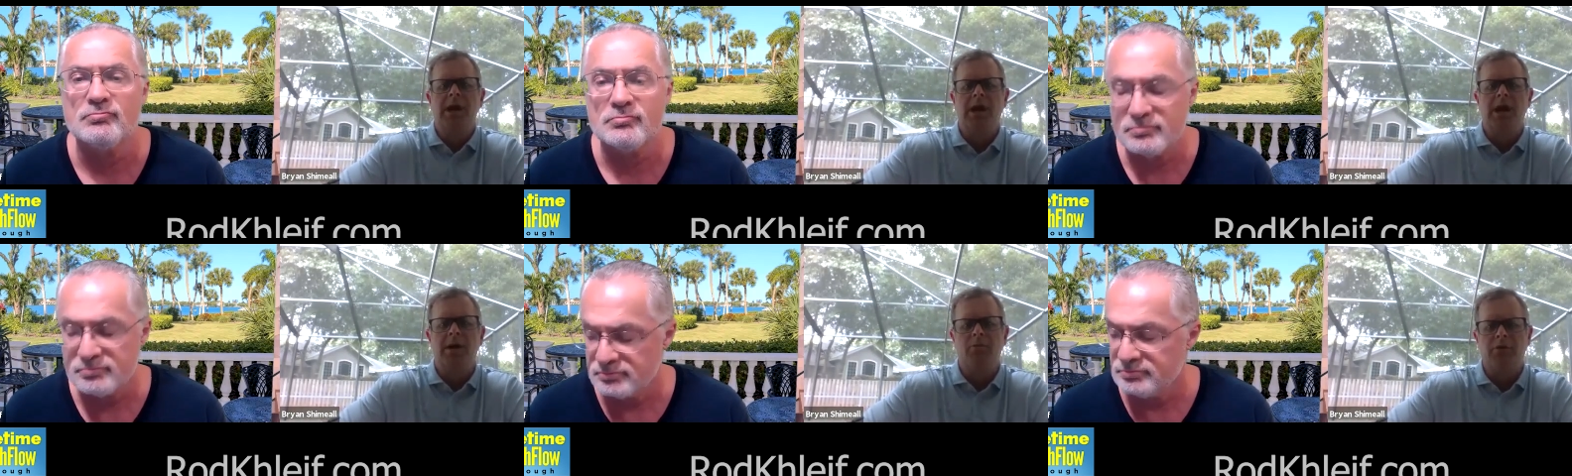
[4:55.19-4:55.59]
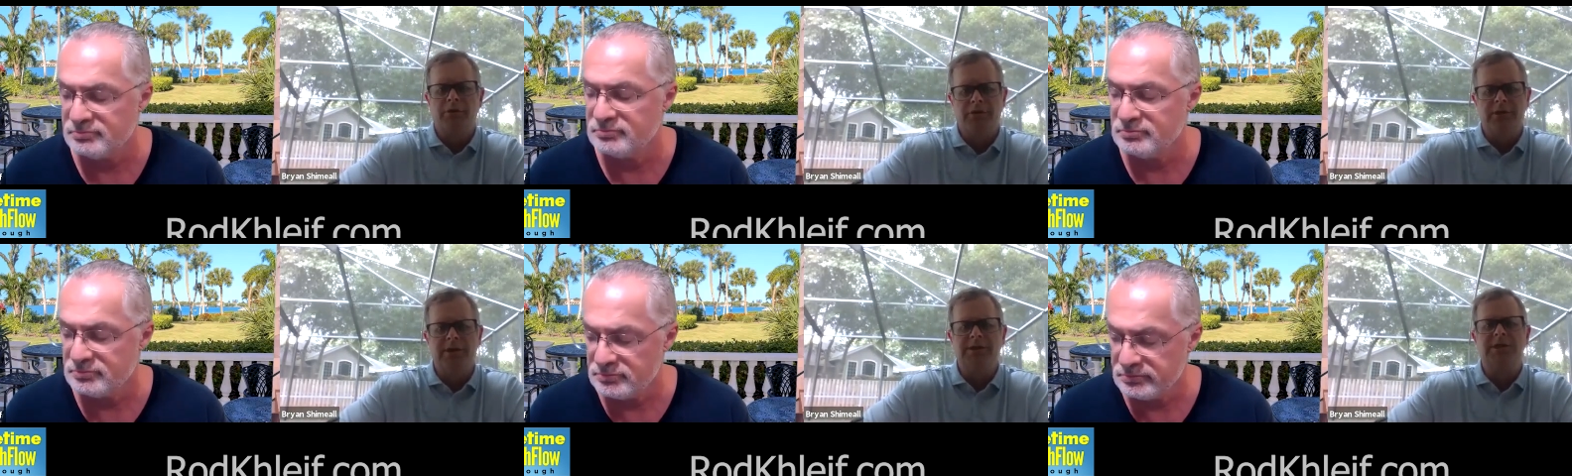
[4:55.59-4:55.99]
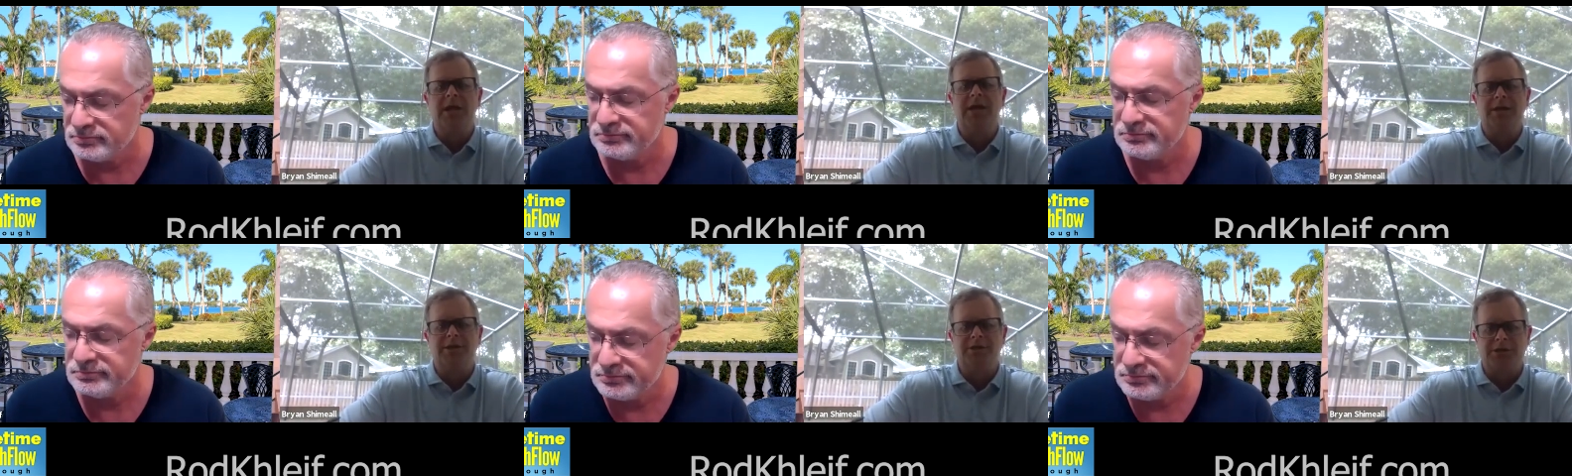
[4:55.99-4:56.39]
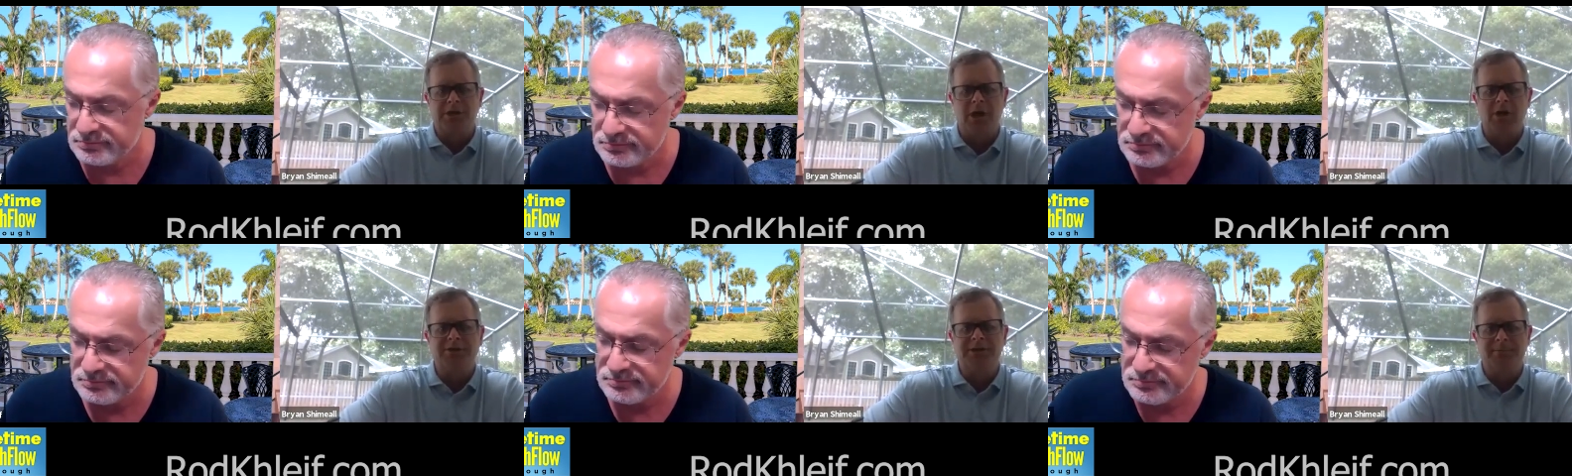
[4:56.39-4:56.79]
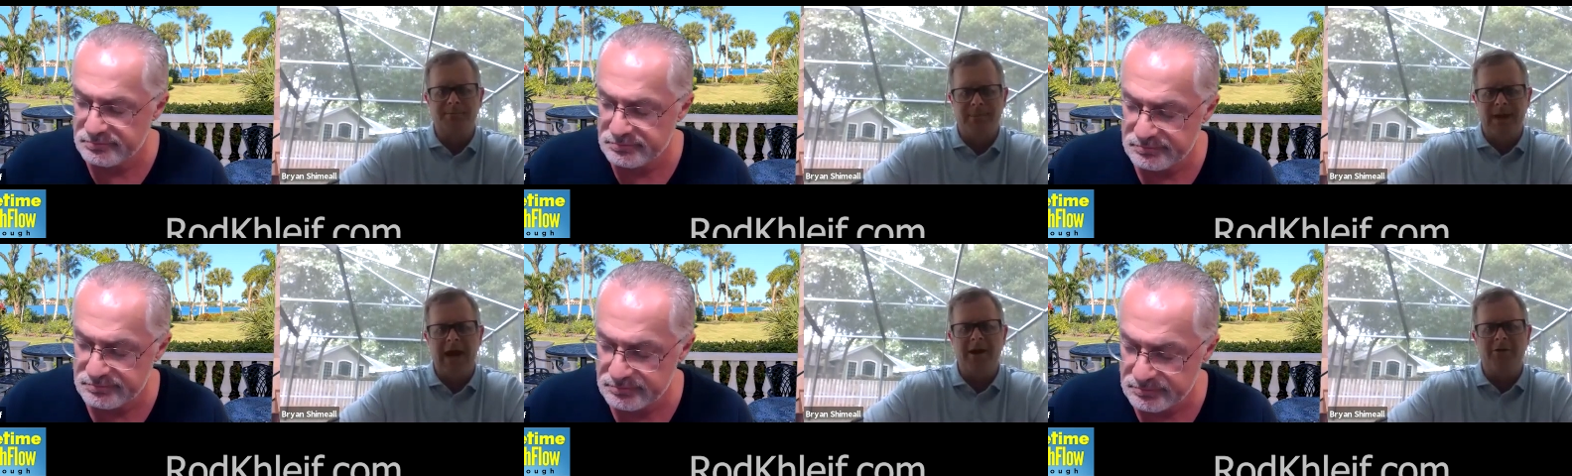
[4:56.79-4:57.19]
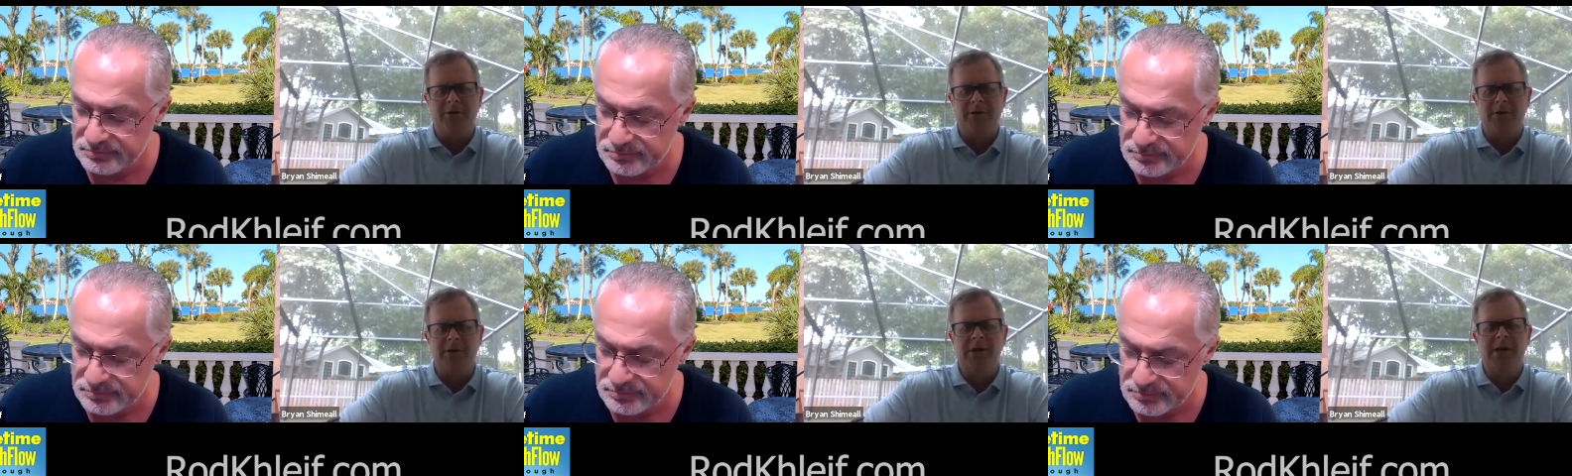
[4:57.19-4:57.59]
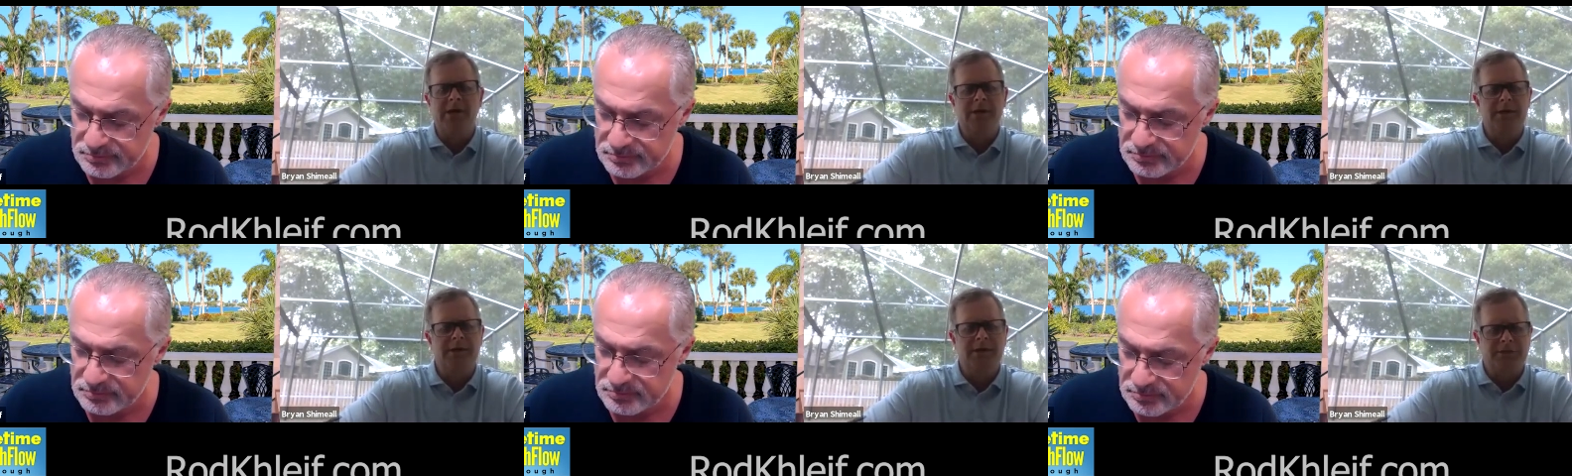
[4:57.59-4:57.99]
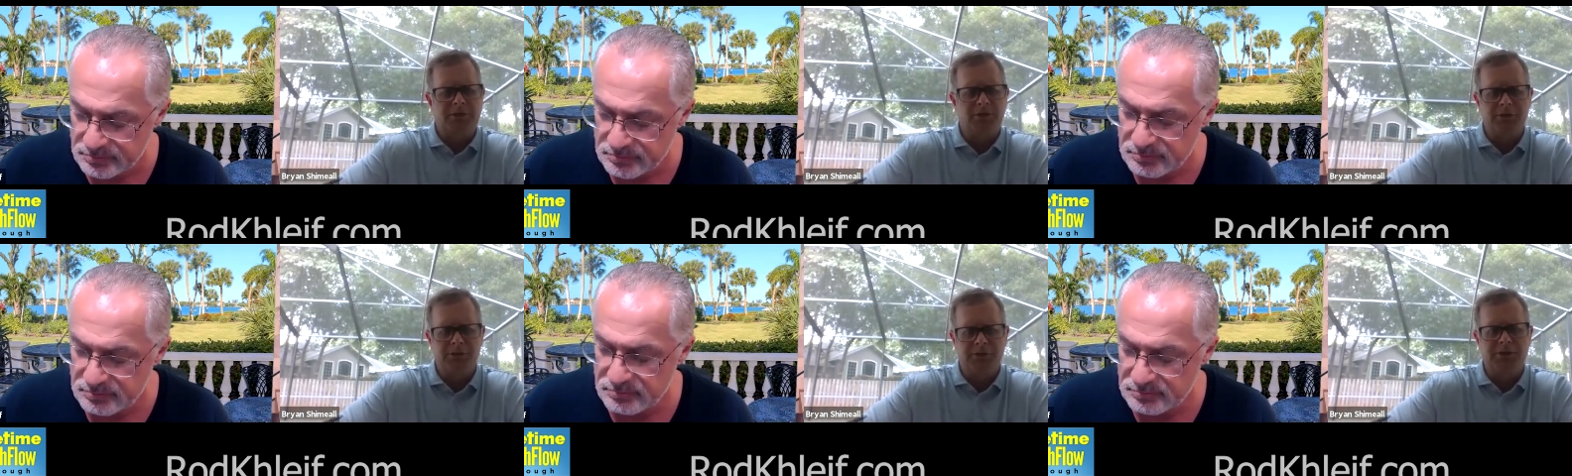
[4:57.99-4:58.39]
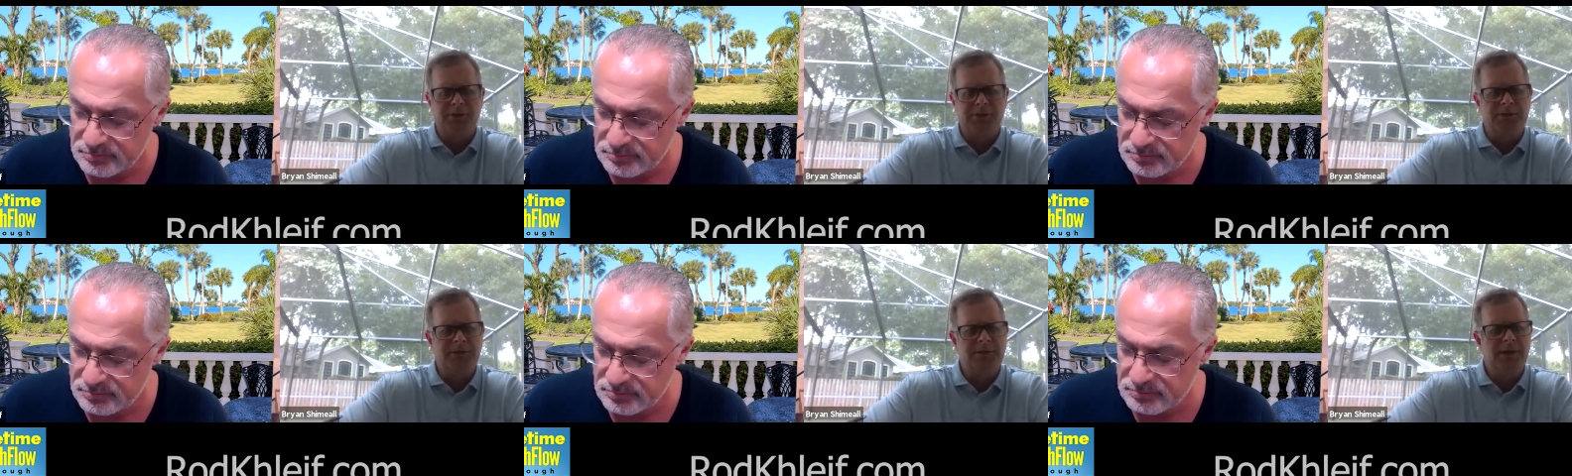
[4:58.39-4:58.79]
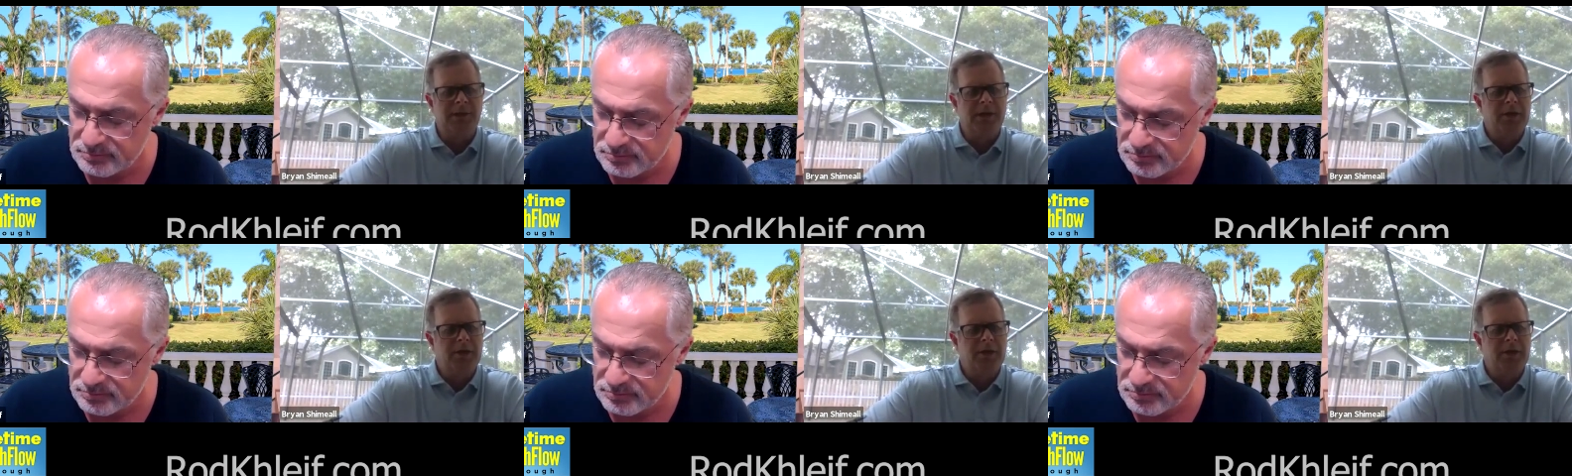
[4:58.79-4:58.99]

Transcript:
Speaker 1: um, with things like assault and battery exclusions.